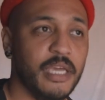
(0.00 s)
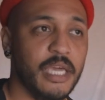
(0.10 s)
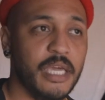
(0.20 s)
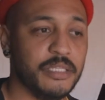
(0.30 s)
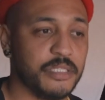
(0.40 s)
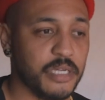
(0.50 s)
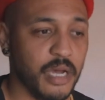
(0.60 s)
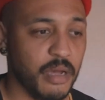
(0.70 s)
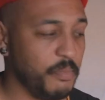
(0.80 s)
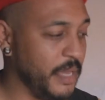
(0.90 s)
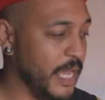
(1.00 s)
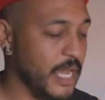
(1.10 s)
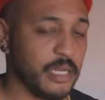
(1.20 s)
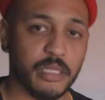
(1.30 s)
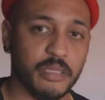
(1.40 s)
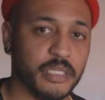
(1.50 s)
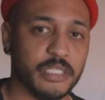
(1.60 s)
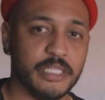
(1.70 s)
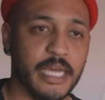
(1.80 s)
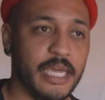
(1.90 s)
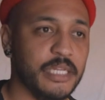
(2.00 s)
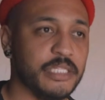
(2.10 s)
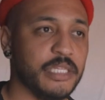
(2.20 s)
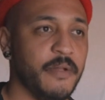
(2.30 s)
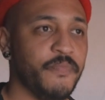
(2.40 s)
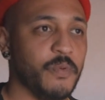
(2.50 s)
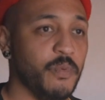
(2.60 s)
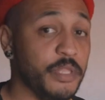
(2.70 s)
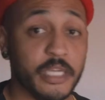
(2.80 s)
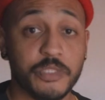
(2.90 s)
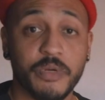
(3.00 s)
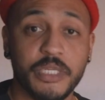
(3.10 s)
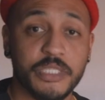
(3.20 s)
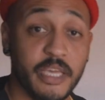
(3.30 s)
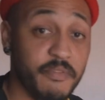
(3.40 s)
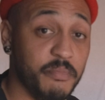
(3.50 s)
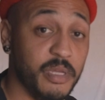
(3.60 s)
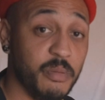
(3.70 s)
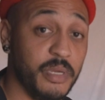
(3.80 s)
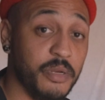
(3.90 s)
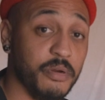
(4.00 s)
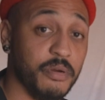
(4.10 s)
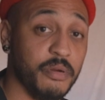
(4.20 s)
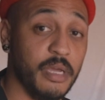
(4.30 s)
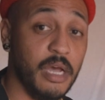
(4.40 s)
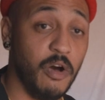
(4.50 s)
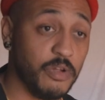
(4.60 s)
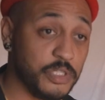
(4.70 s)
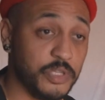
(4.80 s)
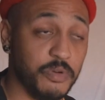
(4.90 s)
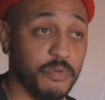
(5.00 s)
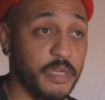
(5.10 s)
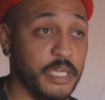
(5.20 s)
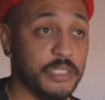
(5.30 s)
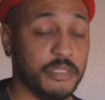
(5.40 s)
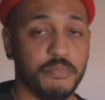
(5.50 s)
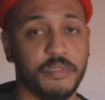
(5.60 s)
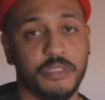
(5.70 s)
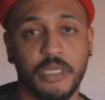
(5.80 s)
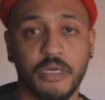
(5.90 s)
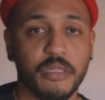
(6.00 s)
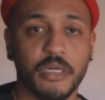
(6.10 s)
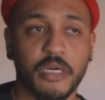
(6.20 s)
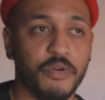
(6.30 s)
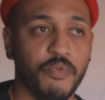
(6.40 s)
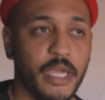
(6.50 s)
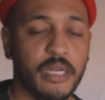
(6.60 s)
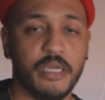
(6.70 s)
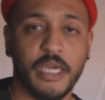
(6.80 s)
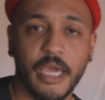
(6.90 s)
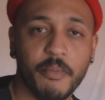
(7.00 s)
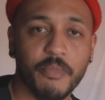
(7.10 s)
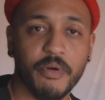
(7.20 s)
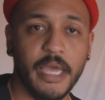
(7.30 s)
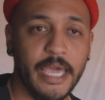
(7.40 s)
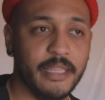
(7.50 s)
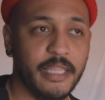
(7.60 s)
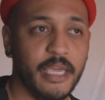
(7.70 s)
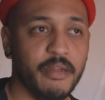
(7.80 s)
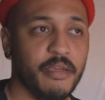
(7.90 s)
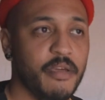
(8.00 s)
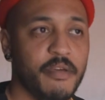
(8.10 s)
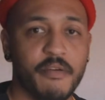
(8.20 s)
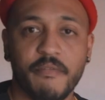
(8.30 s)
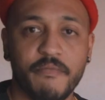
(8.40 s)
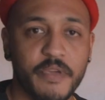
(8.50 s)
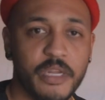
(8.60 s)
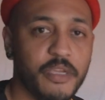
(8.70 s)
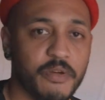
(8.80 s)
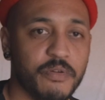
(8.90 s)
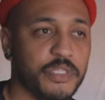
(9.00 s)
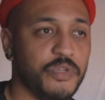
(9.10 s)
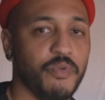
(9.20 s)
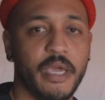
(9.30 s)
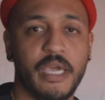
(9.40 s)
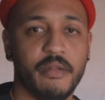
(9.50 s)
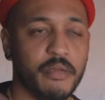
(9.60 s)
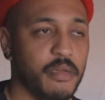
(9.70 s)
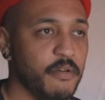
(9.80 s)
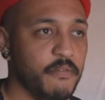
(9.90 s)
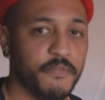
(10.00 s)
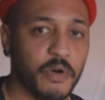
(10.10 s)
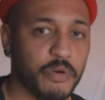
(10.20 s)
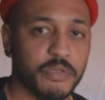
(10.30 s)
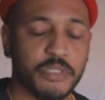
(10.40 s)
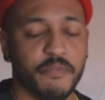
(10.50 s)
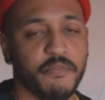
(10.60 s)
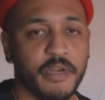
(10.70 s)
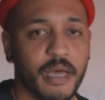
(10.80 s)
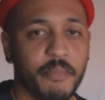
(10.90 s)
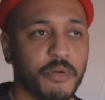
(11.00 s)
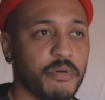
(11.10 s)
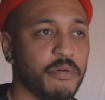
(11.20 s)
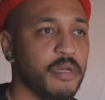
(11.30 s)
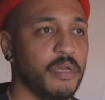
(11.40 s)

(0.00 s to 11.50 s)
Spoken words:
It's compact, it looks nice. With that 27mm, also, it's still a great camera at that. Video is great, photos are phenomenal.